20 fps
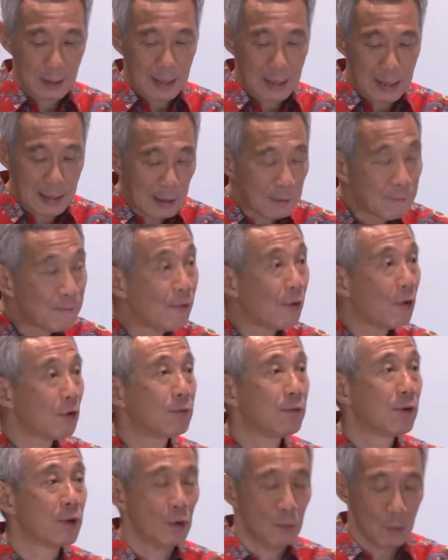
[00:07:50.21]
and then fought
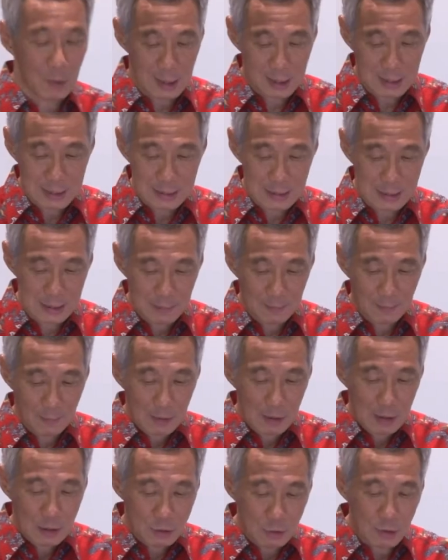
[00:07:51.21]
for the workers
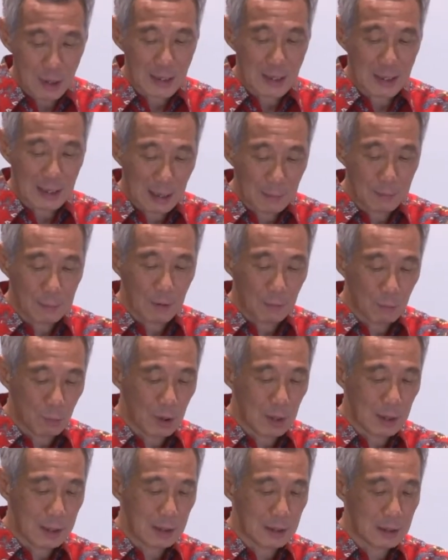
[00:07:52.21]
so that the number of
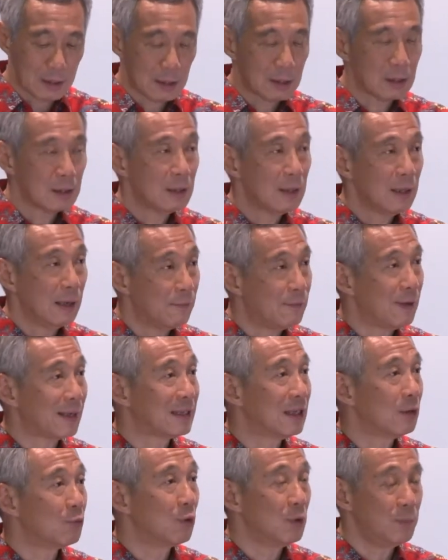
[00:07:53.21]
workers
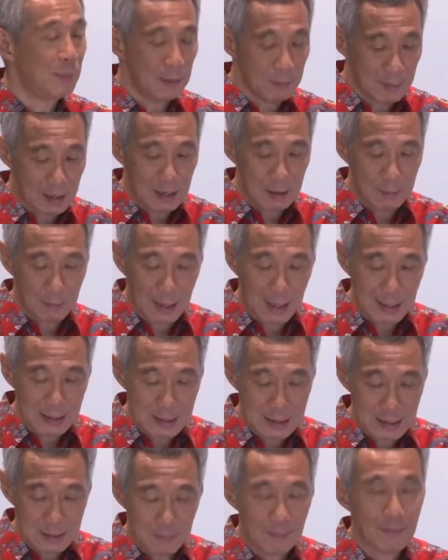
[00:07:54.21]
affected would be
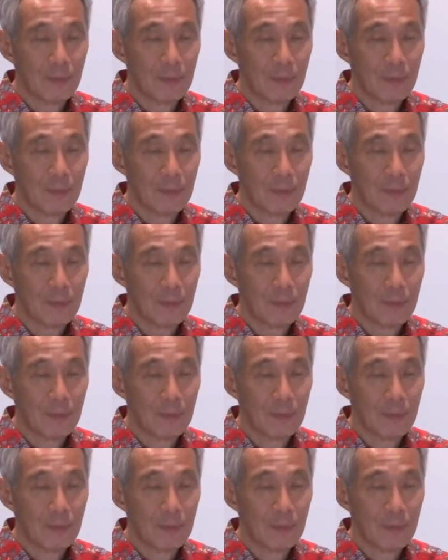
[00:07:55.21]
minimized.